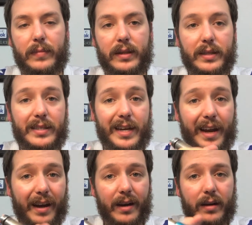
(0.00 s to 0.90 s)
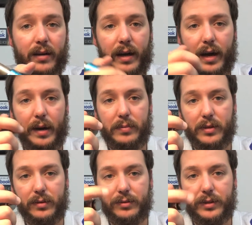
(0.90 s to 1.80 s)
This can
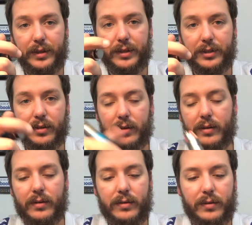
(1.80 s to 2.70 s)
absolutely get your